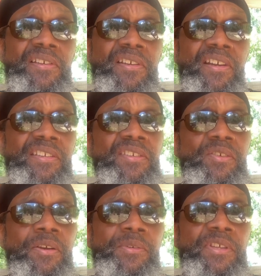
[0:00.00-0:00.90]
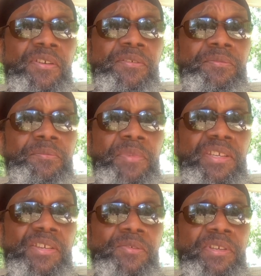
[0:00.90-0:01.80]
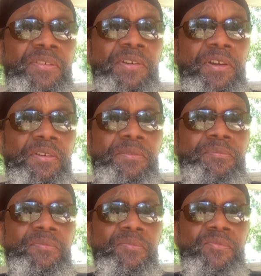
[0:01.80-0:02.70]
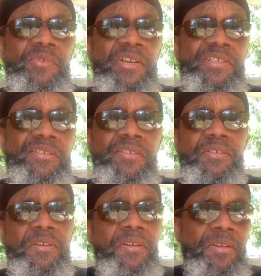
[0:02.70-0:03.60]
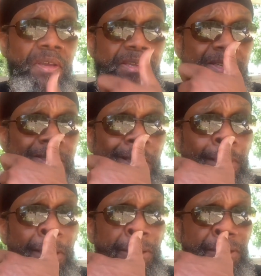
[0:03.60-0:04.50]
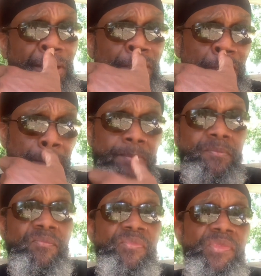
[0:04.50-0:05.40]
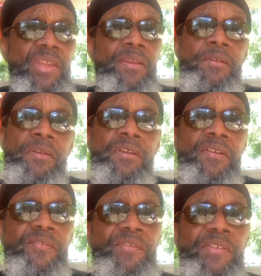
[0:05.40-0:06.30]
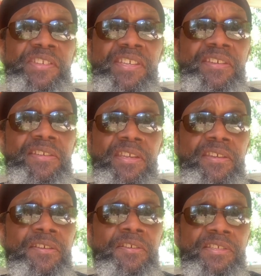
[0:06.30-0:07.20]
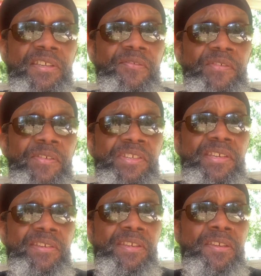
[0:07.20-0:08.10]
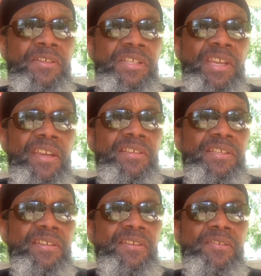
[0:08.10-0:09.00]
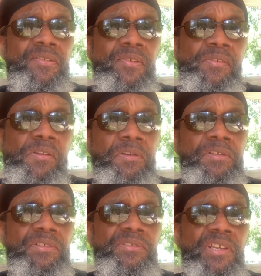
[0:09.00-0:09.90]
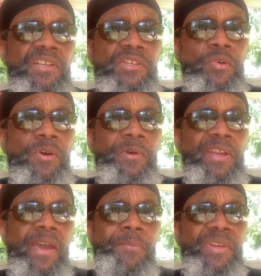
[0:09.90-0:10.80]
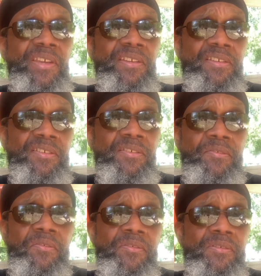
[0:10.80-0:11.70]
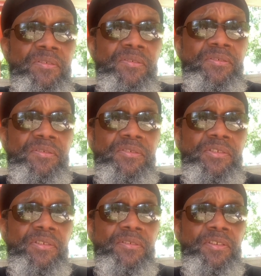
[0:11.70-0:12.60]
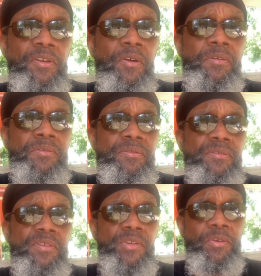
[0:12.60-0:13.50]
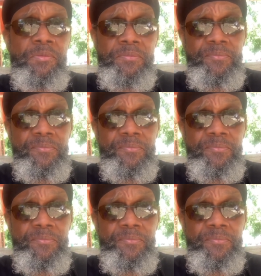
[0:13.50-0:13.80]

I didn't know it was going to be so difficult because, as the young lady said, 15 years, in 15 years, she hadn't seen any Tory that big, you know. So,